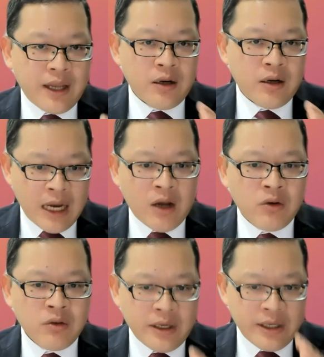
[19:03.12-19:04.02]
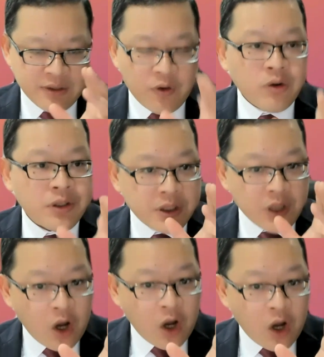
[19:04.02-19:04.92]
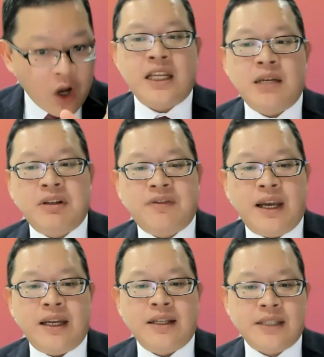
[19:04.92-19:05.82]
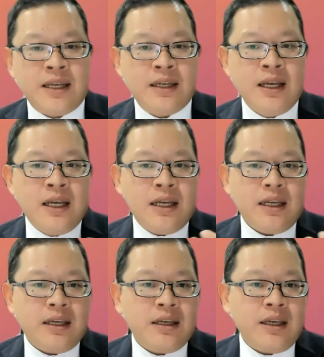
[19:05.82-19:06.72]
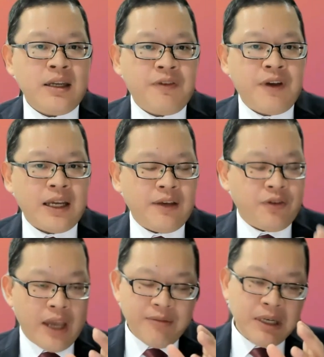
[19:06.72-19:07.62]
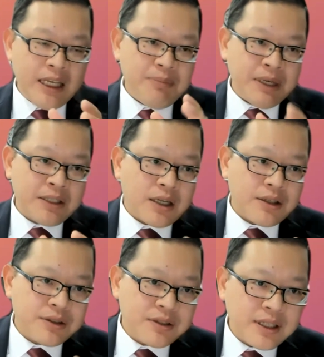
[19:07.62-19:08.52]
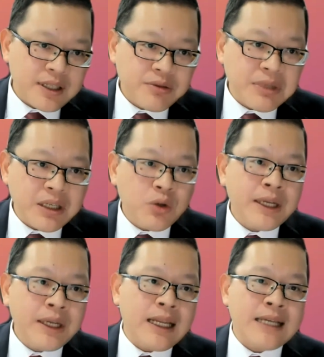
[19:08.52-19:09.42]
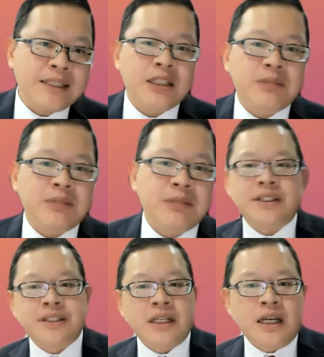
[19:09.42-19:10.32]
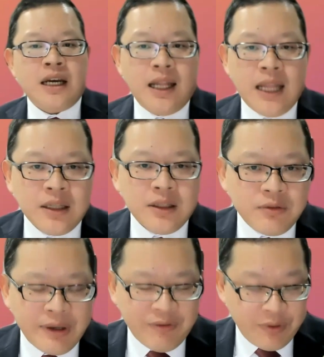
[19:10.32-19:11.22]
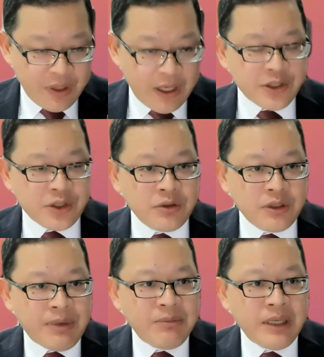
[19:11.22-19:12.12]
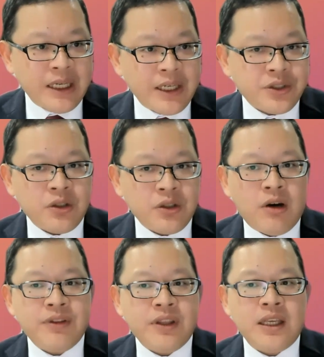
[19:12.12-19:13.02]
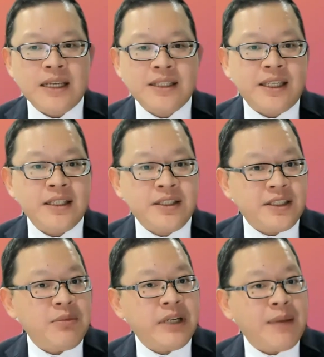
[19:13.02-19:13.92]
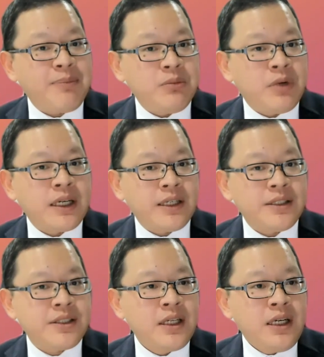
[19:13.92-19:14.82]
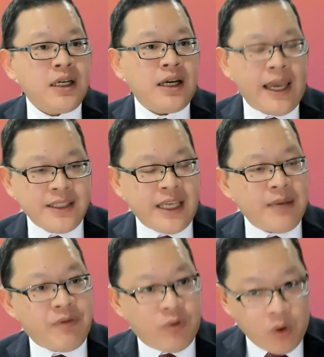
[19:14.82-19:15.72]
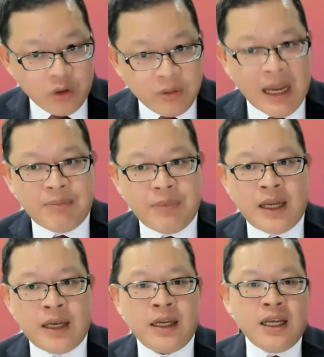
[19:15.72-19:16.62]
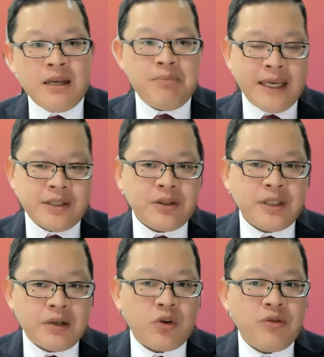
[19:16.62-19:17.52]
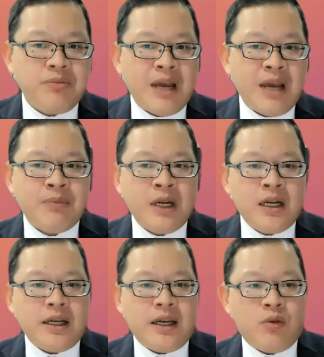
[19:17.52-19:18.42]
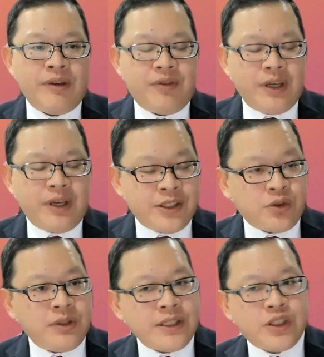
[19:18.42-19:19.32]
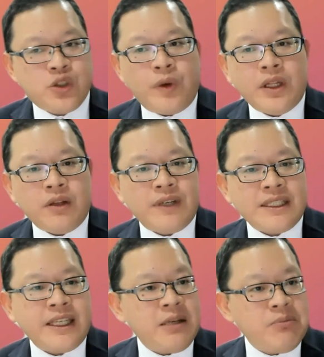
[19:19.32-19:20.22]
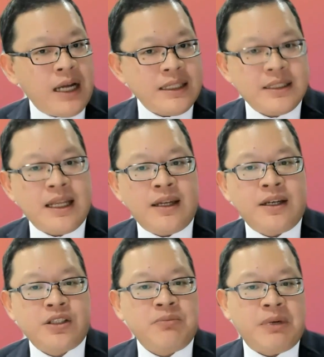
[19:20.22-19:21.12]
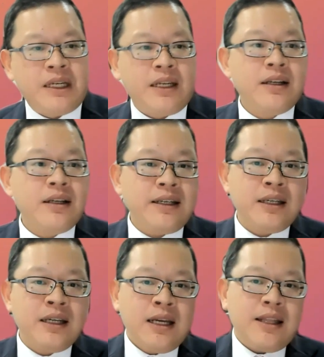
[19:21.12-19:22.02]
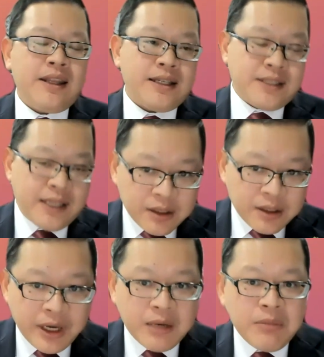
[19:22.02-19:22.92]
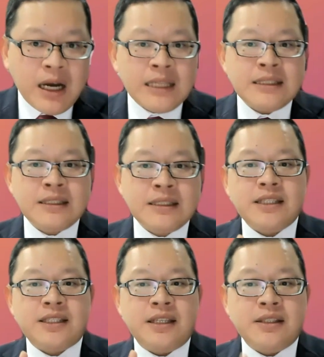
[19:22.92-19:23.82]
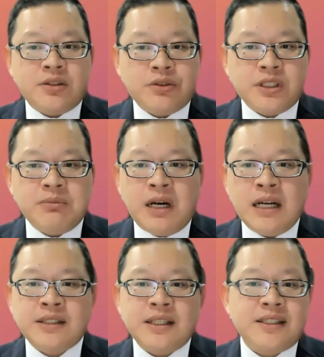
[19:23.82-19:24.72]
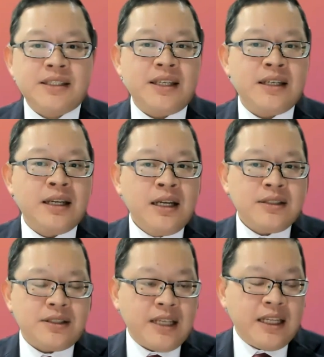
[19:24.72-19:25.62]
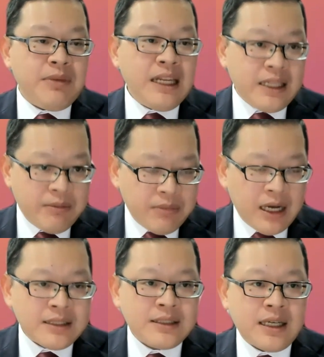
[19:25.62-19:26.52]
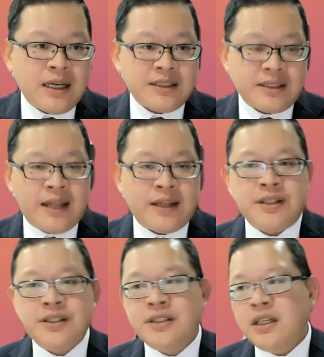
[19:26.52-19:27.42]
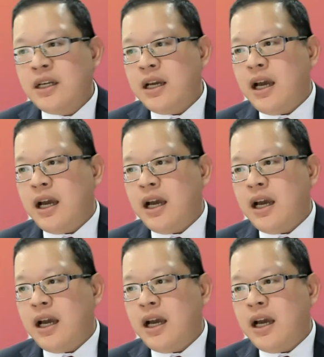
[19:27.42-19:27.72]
there now is focused on sustainable finance. And in fact, if you have been keeping track of some of the things we've been doing the last couple of years, we've issued the publication of the ASEAN Sustainable Capital Markets ACMF roadmap. And based on that roadmap, we've issued a suite of ASEAN bond standards, particularly the ASEAN green bonds, the ASEAN social bonds, the ASEAN sustainability bonds standards.